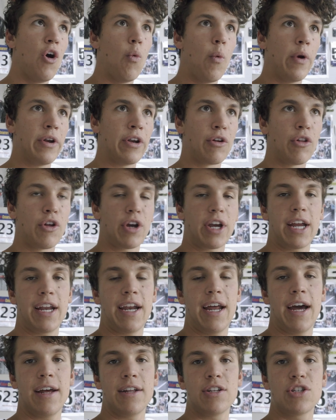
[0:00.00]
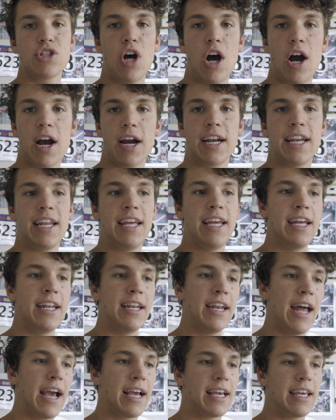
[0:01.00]
when you're looking at Saucony,
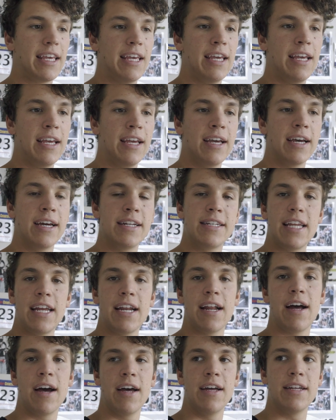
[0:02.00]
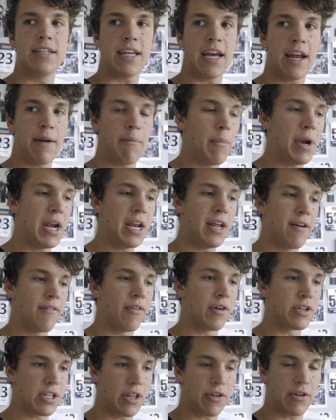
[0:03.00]
Nike, Adidas, and many of
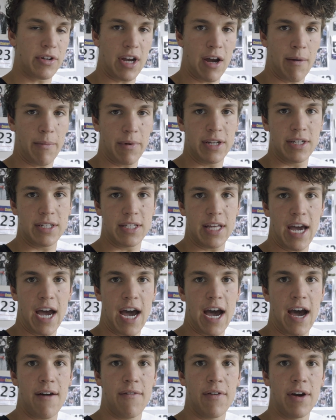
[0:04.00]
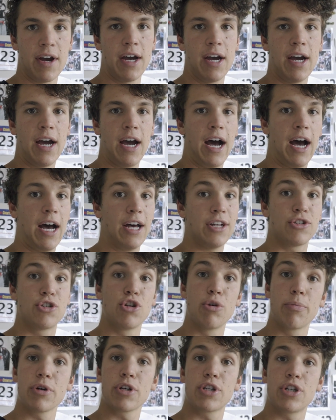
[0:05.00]
those other companies that have super